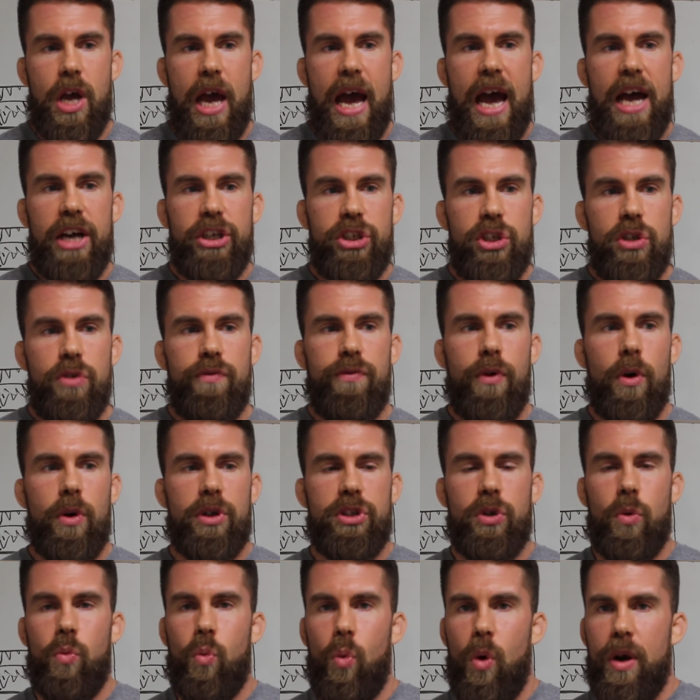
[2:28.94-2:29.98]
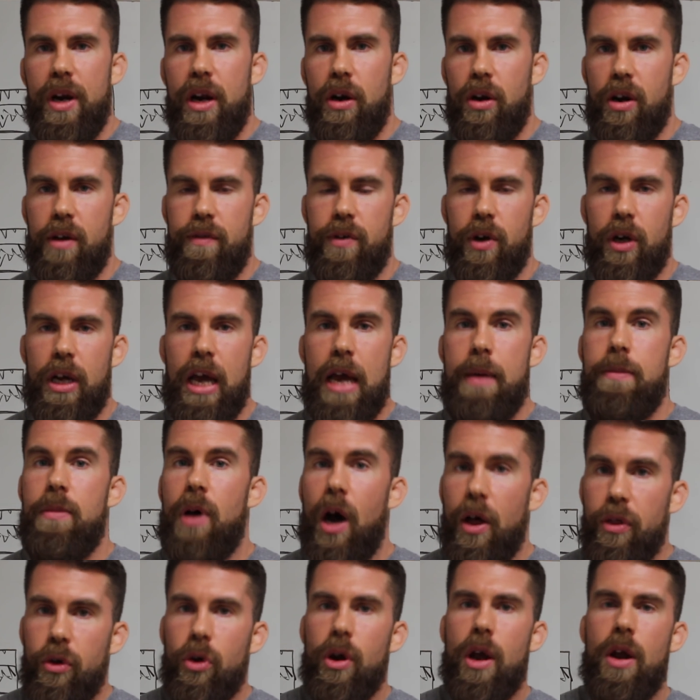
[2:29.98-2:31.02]
as you focus on one area of your game,
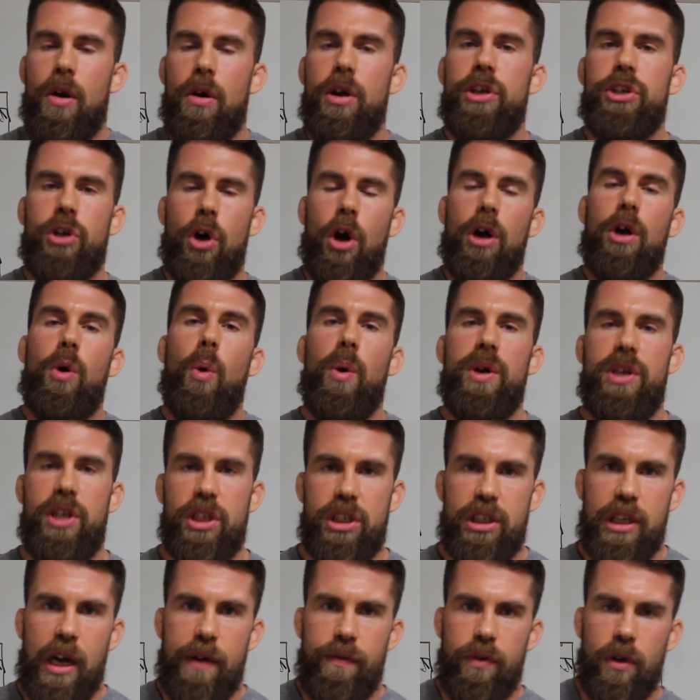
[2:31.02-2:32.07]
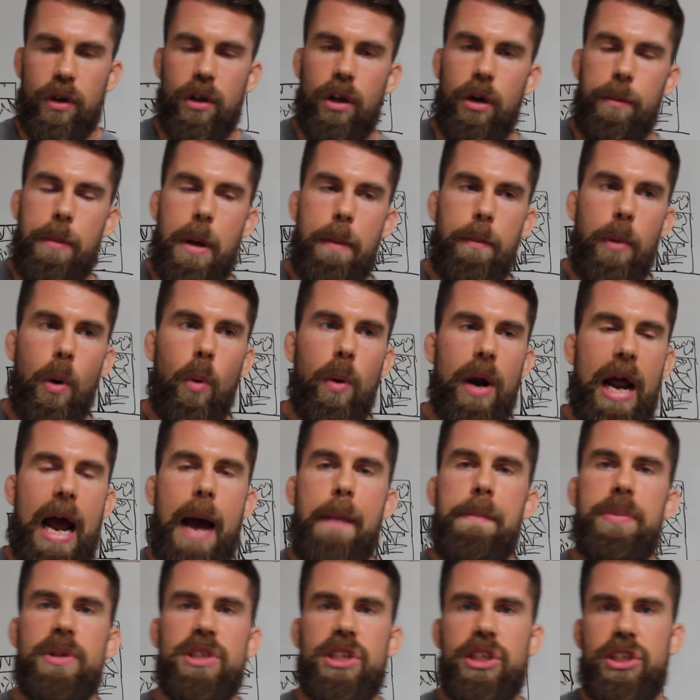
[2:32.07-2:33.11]
other areas are going to suffer a little bit, but what
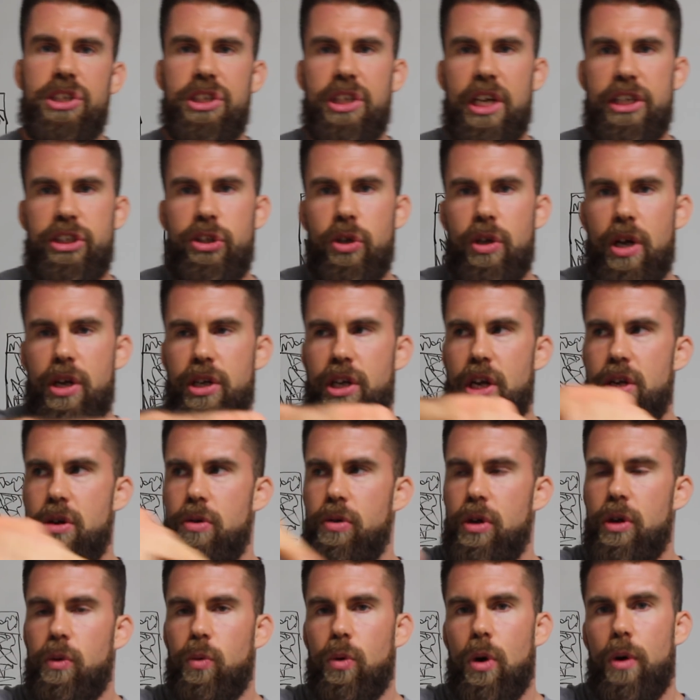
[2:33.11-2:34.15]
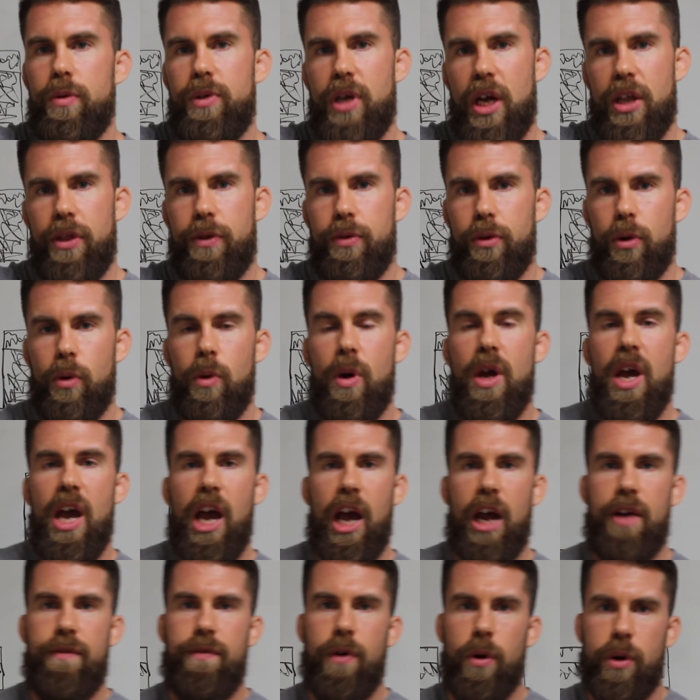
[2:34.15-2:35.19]
happens is as you continually rotate through
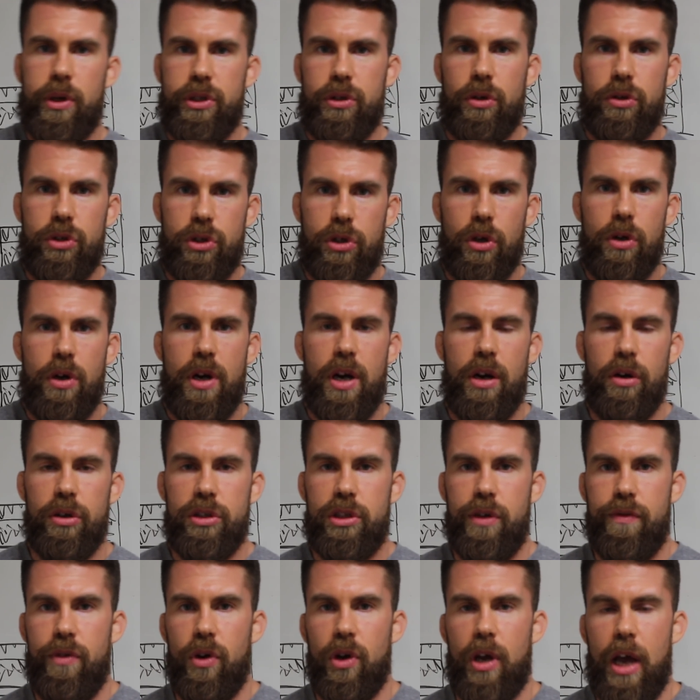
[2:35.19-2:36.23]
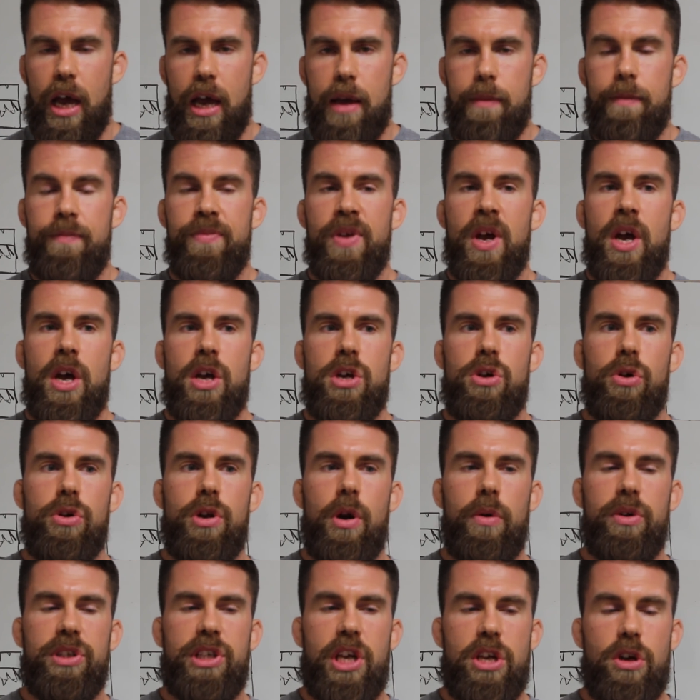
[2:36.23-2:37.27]
and focus on certain areas of your game, you'll
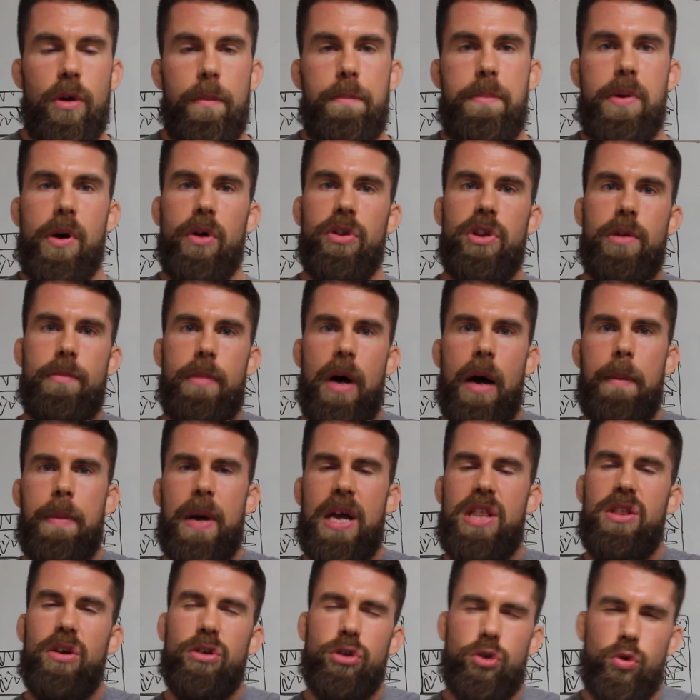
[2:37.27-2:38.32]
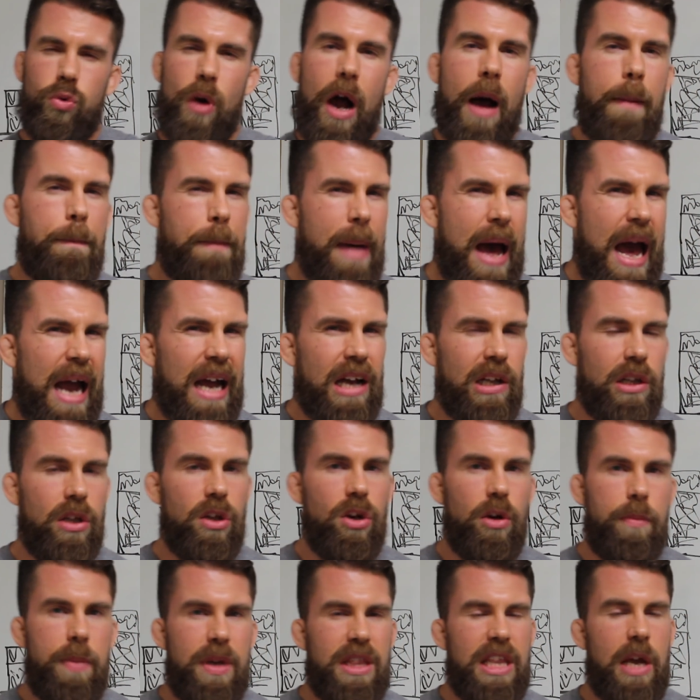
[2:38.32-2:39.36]
notice that you'll build them up and they'll drop back a
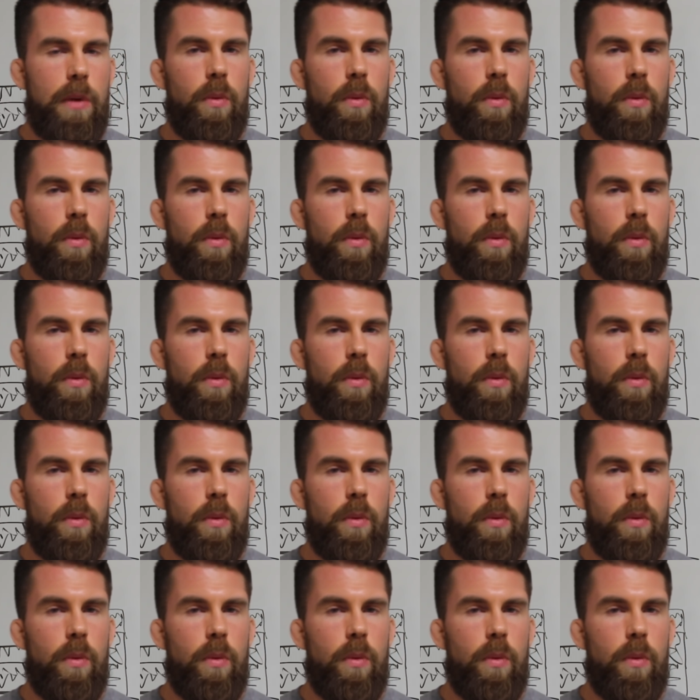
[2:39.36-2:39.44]
little bit.